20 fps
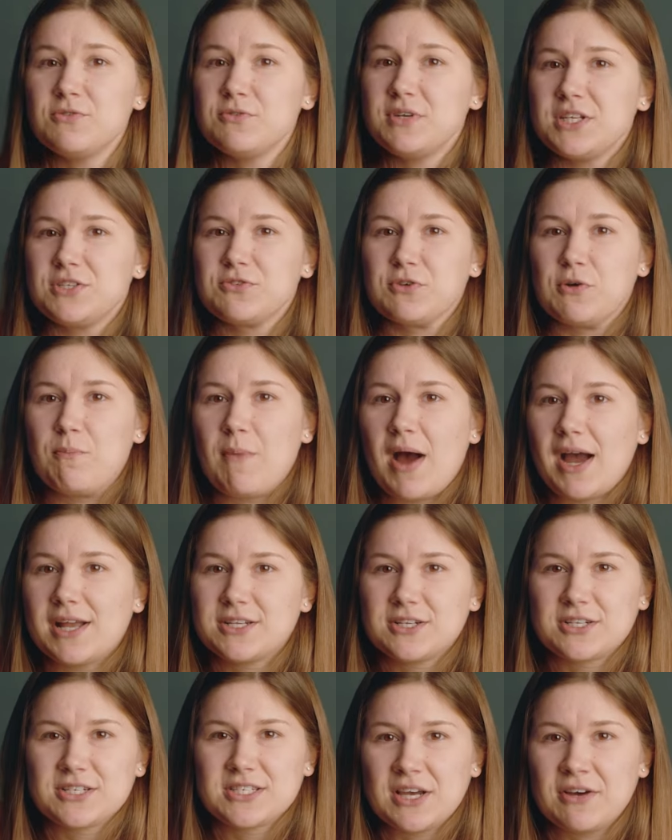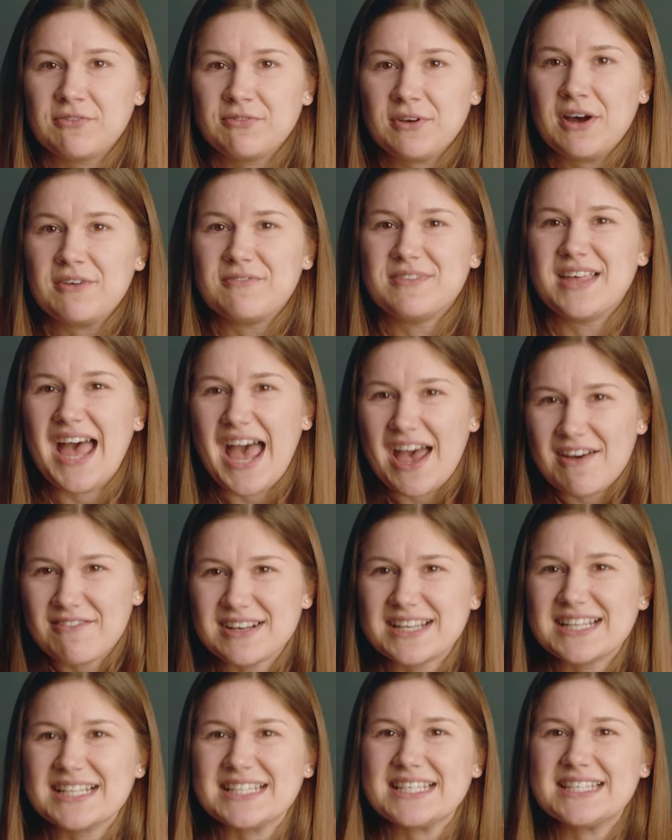you need to remind yourself of the
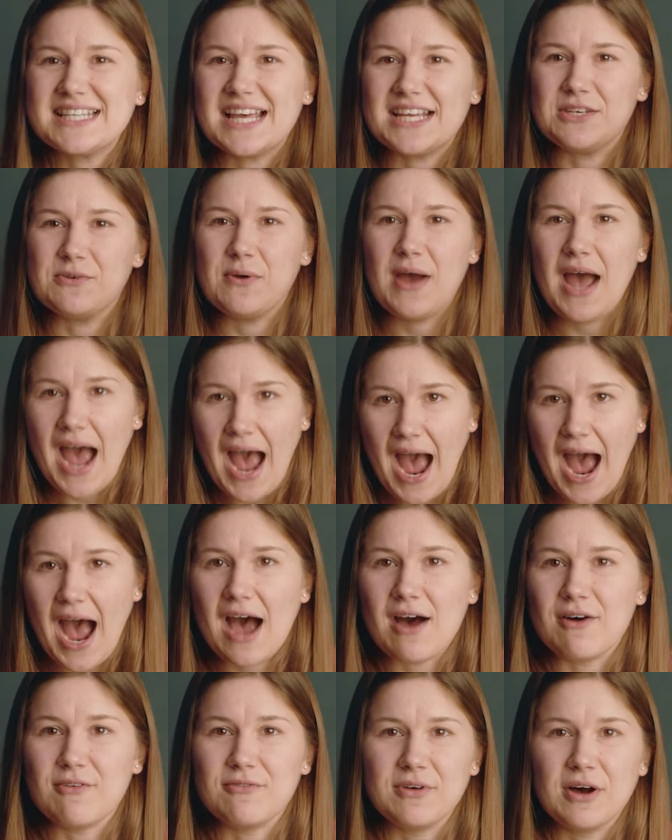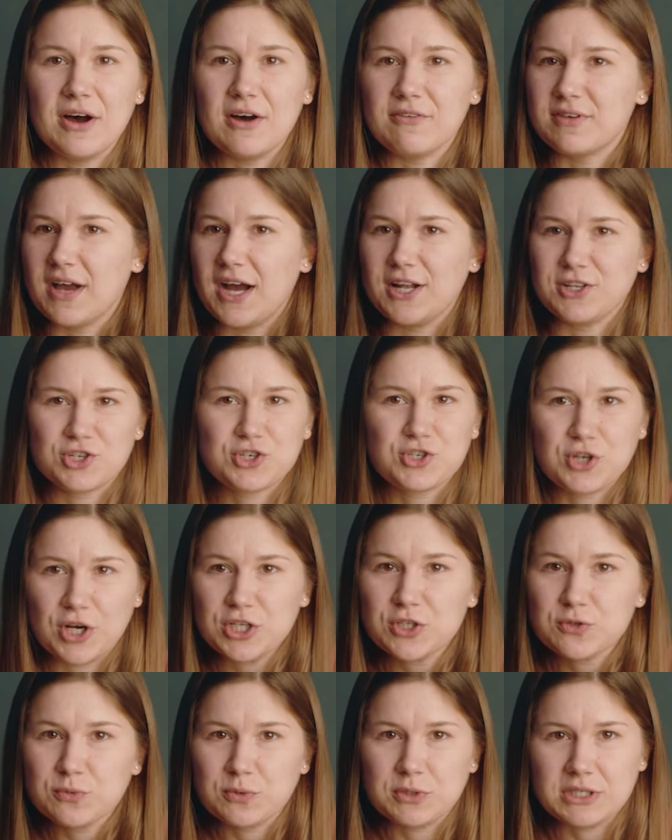evidence that you have of God's
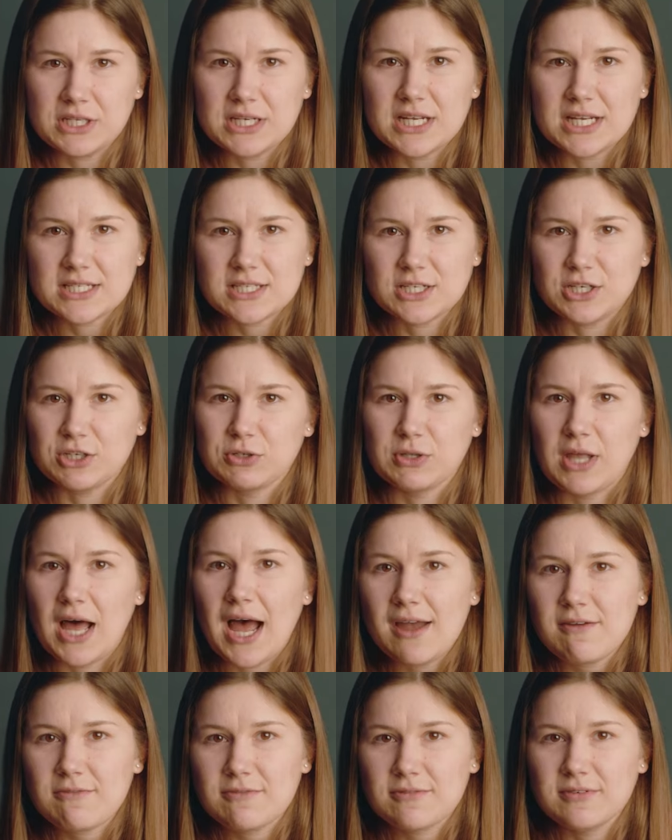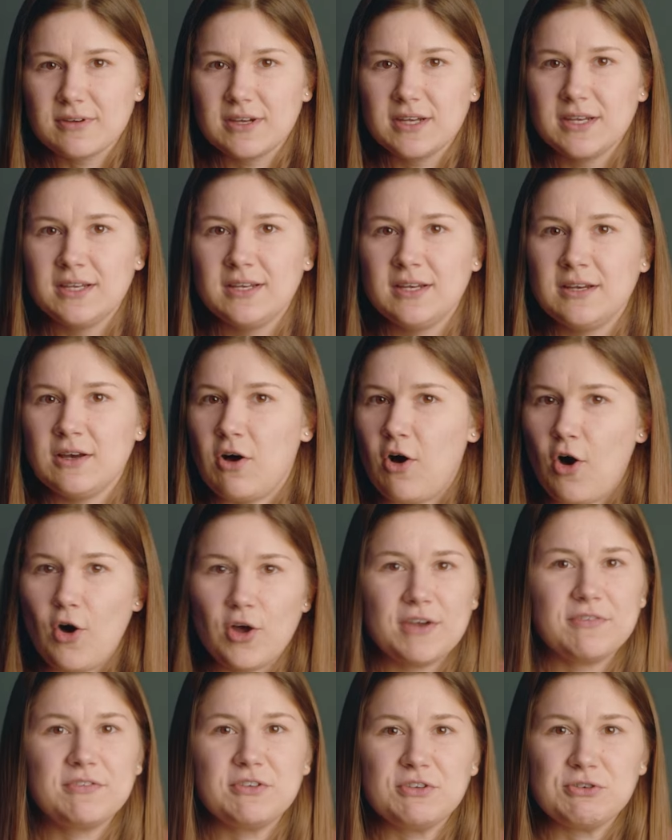trustworthiness in your life
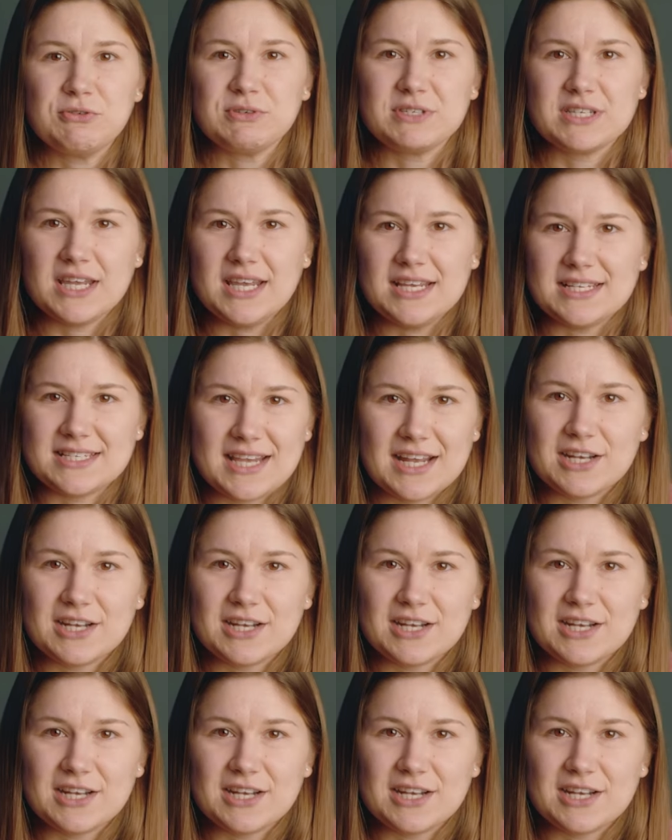all you have to do is, is